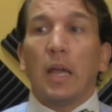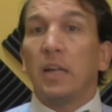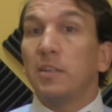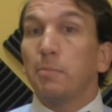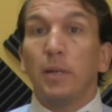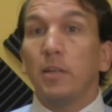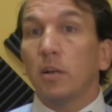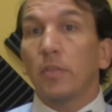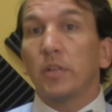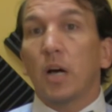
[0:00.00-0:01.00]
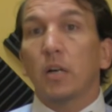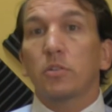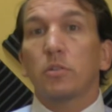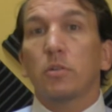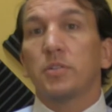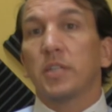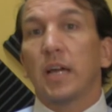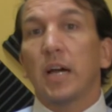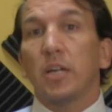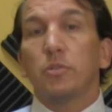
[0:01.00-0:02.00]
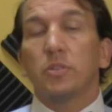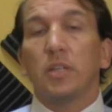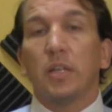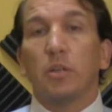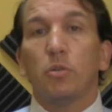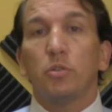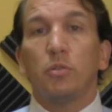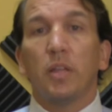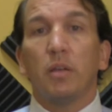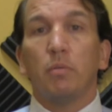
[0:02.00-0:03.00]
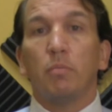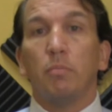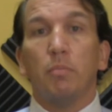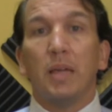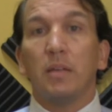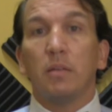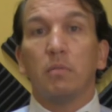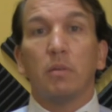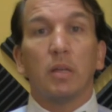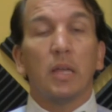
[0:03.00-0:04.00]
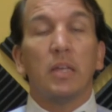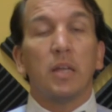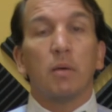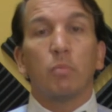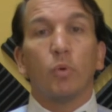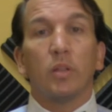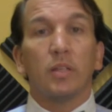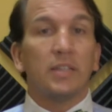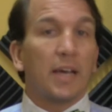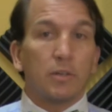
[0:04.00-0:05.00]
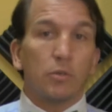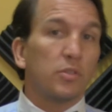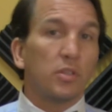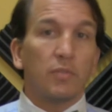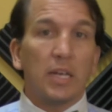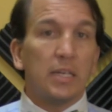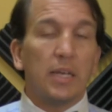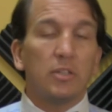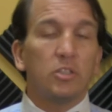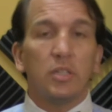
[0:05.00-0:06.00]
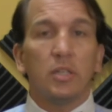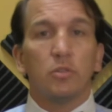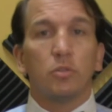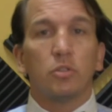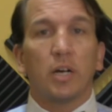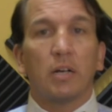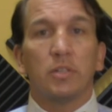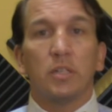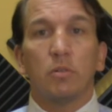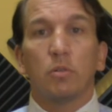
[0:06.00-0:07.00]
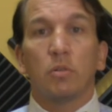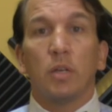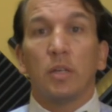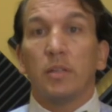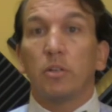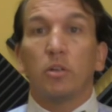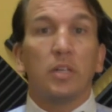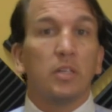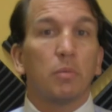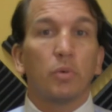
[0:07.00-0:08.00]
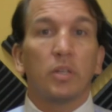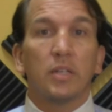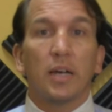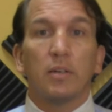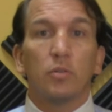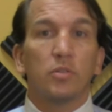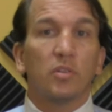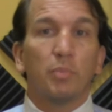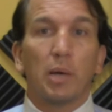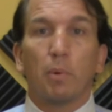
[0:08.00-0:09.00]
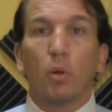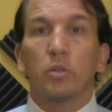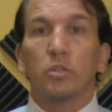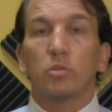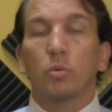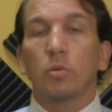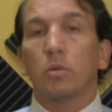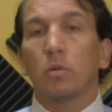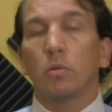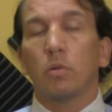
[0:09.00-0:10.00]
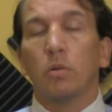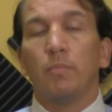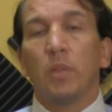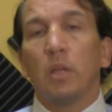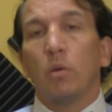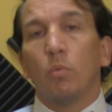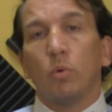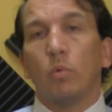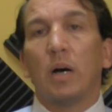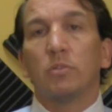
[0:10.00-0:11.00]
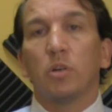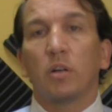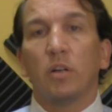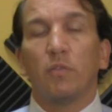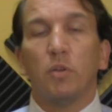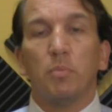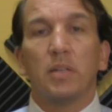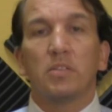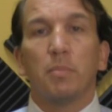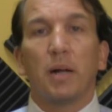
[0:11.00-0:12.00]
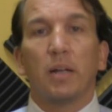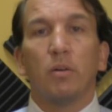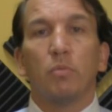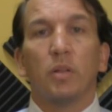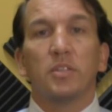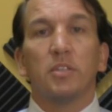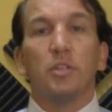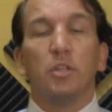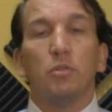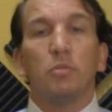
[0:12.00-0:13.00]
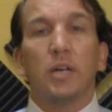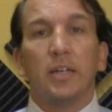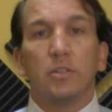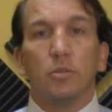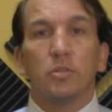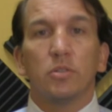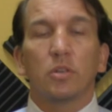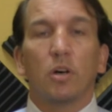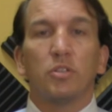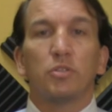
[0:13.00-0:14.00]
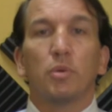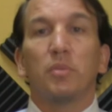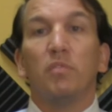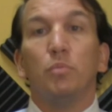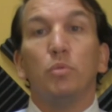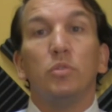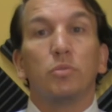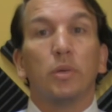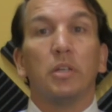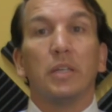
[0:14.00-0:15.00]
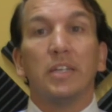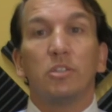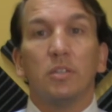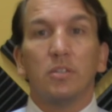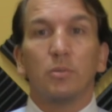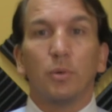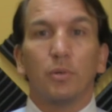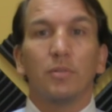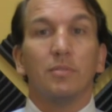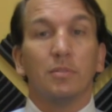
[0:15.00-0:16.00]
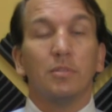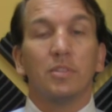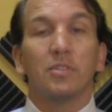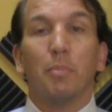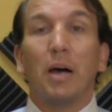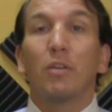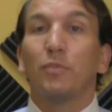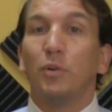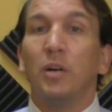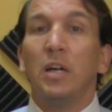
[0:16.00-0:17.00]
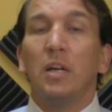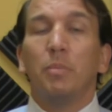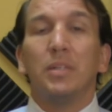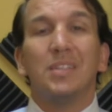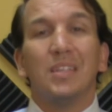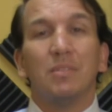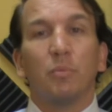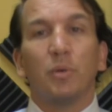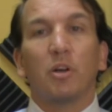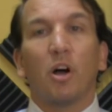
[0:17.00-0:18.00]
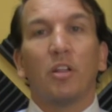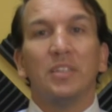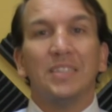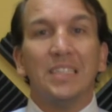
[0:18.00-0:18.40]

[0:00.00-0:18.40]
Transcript: and depending on the doctor or psychiatrist that they go to, they may end up with a diagnosis of ADHD, as your child did, or they could end up with a diagnosis of bipolar disorder, or, well, I'll talk in a few minutes about a relatively new diagnosis called disruptive mood dysregulation disorder. It's a mouthful, but we call it